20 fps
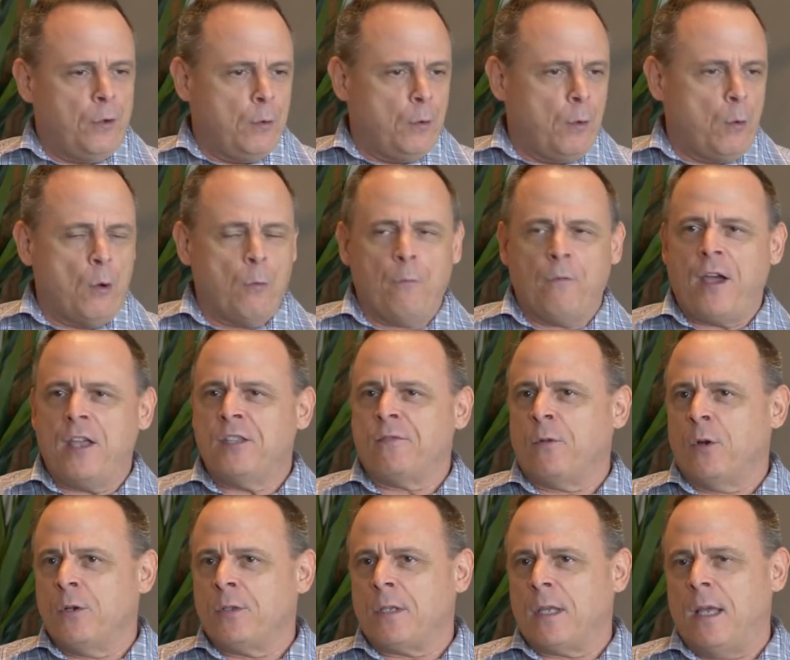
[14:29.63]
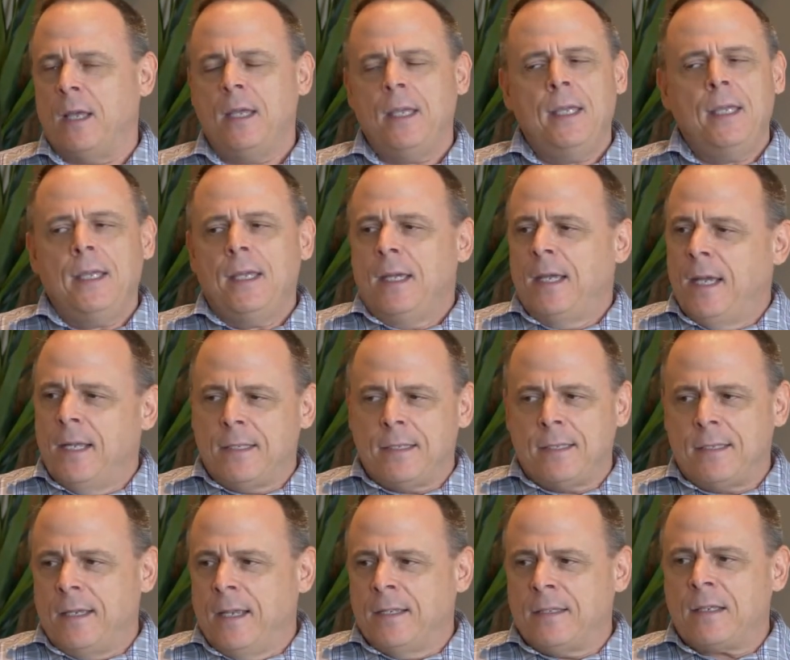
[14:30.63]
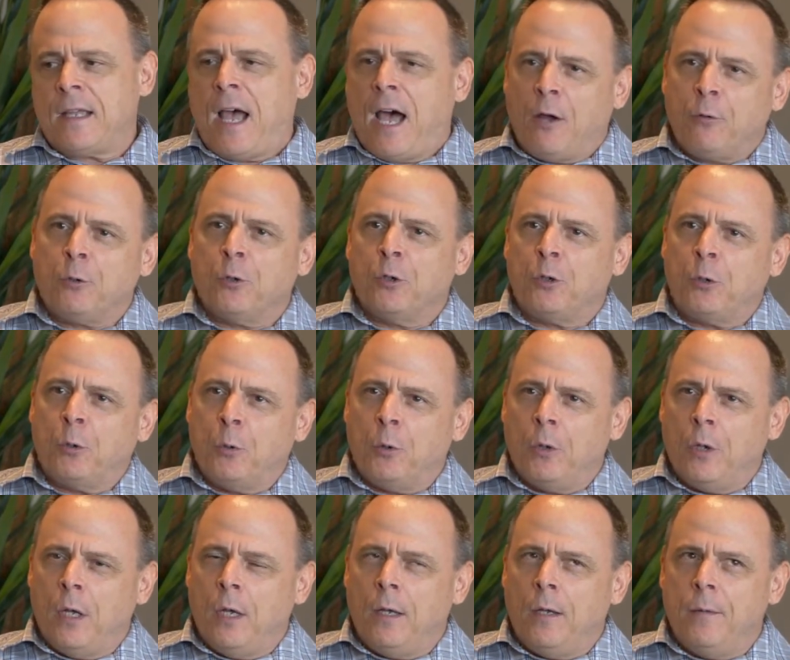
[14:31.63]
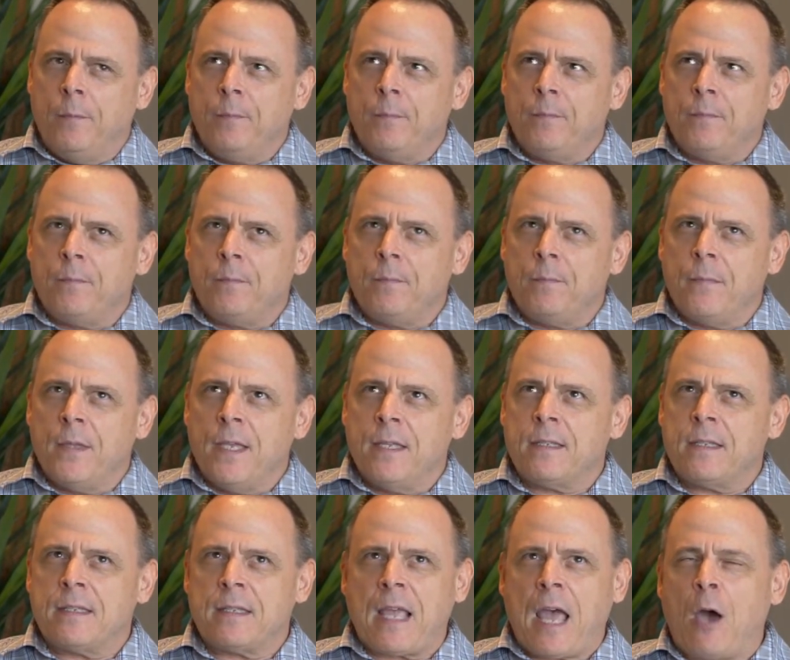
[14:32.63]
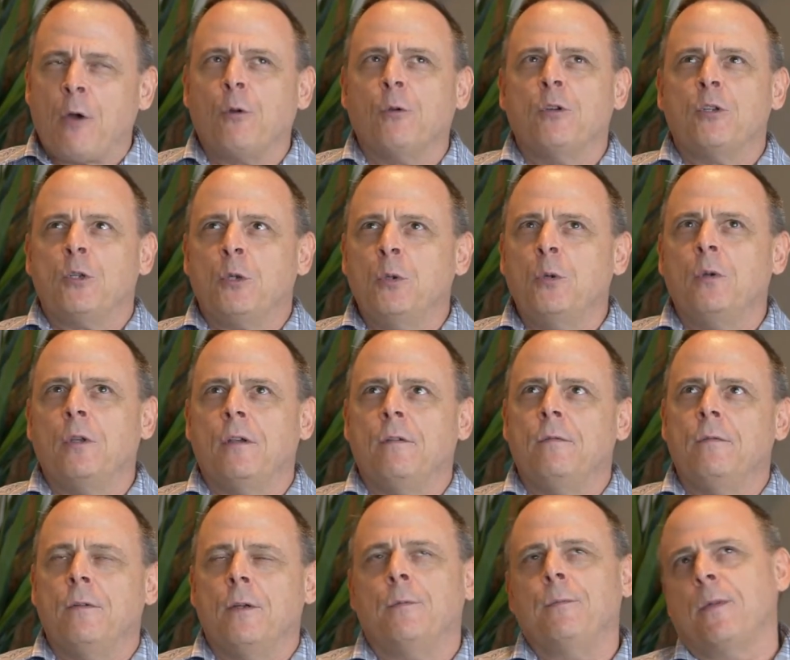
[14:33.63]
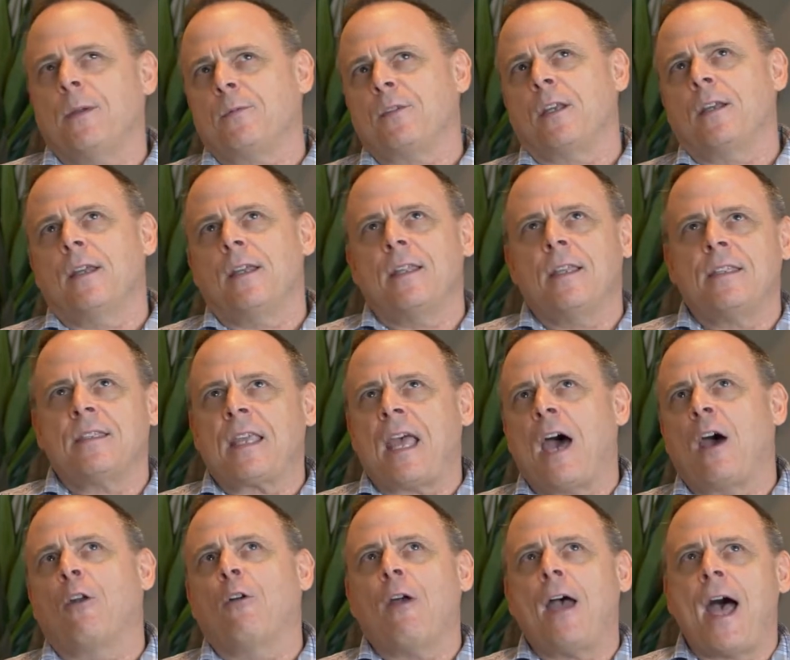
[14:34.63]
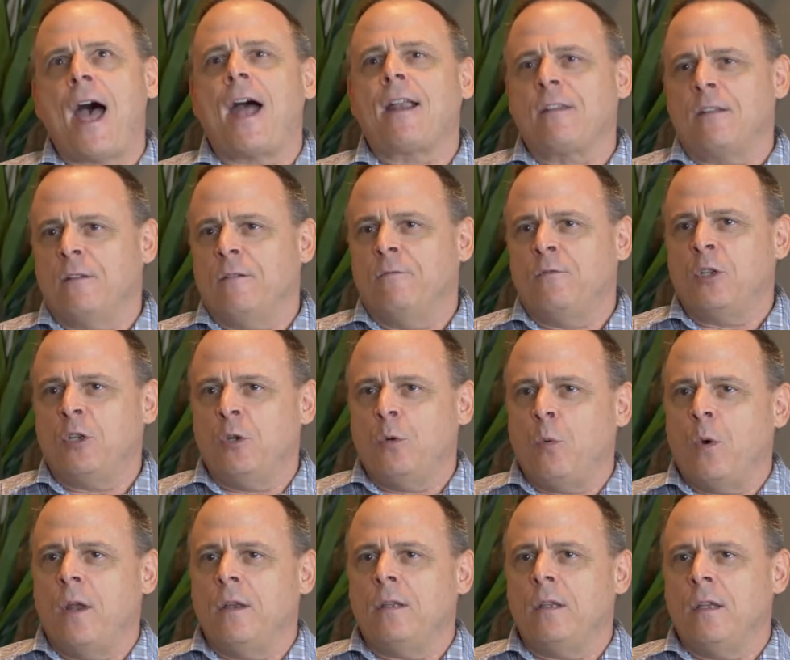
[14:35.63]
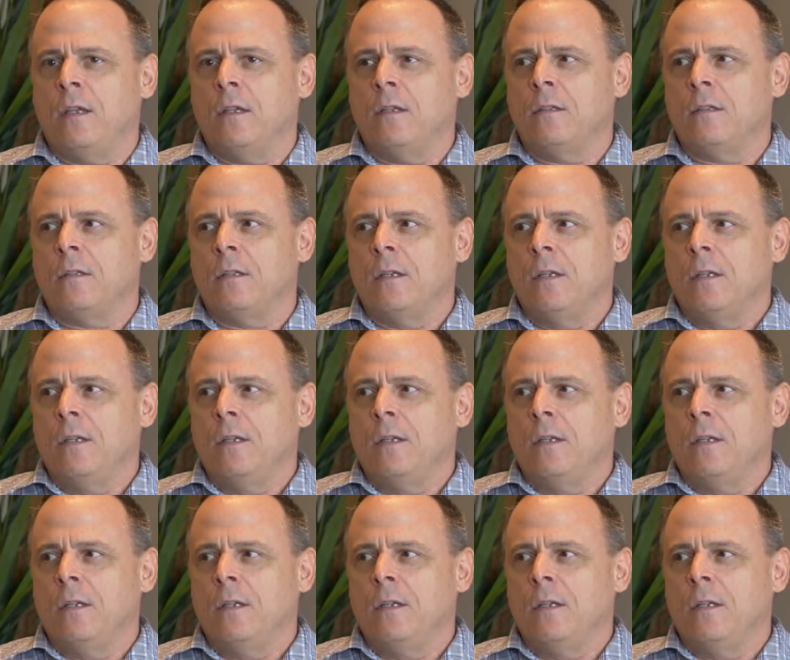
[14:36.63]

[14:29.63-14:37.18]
or vice versa. It's counterintuitive. It's counteractive to what is